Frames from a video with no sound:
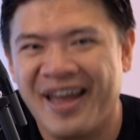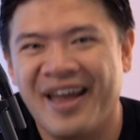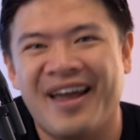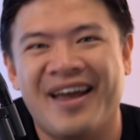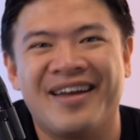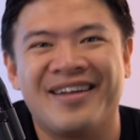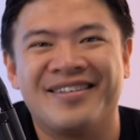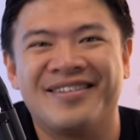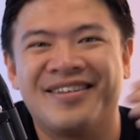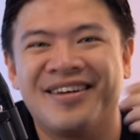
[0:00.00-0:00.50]

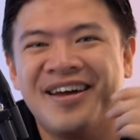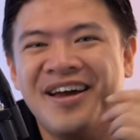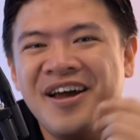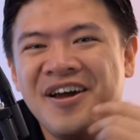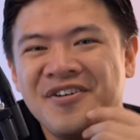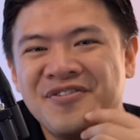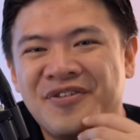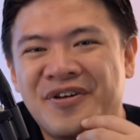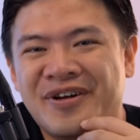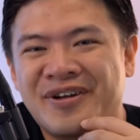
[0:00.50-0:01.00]
and
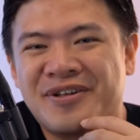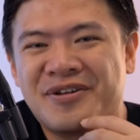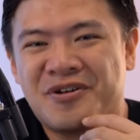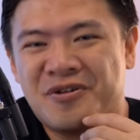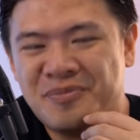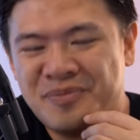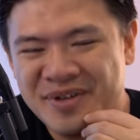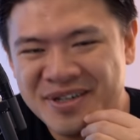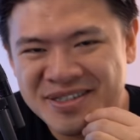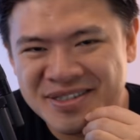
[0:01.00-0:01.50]
very
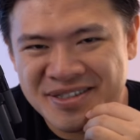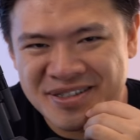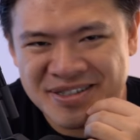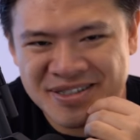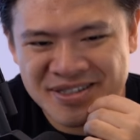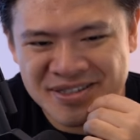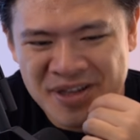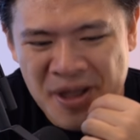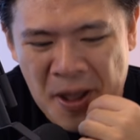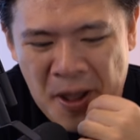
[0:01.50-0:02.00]
little
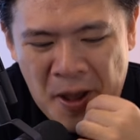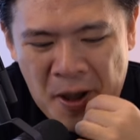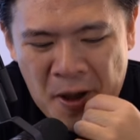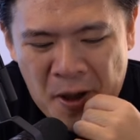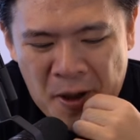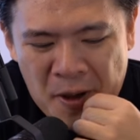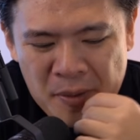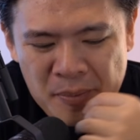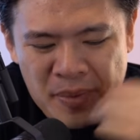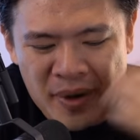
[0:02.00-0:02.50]
business.
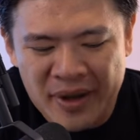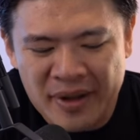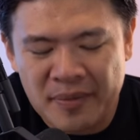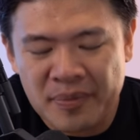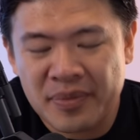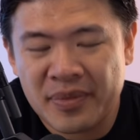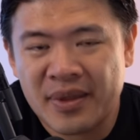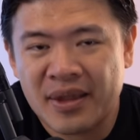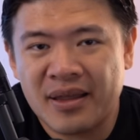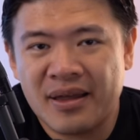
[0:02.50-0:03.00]

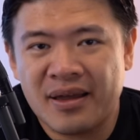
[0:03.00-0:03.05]
But